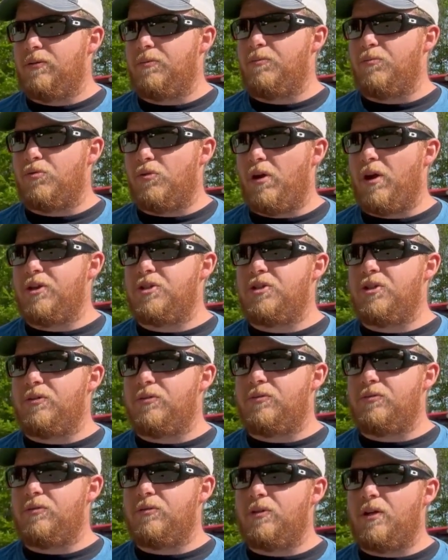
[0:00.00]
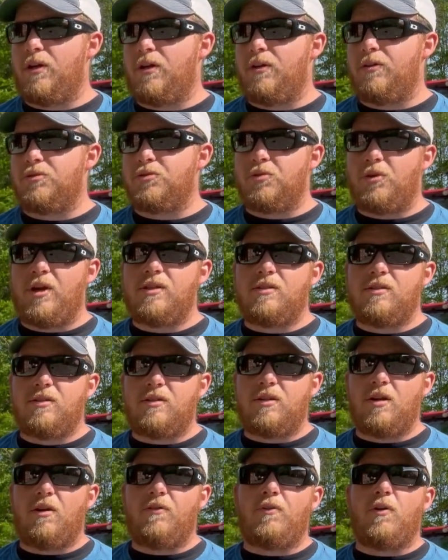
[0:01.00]
brush and trees and
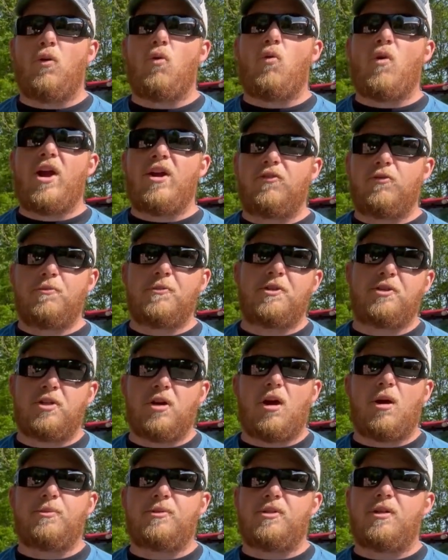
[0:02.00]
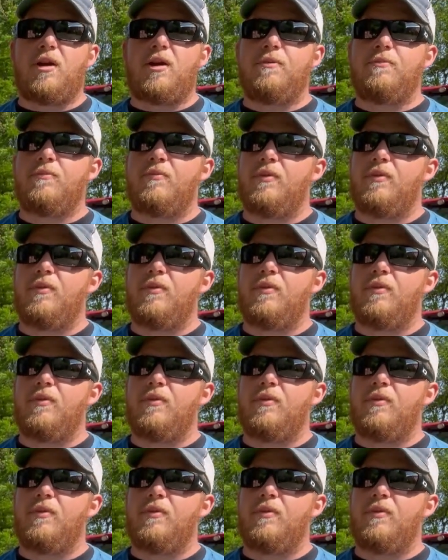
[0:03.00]
stuff away from the job site.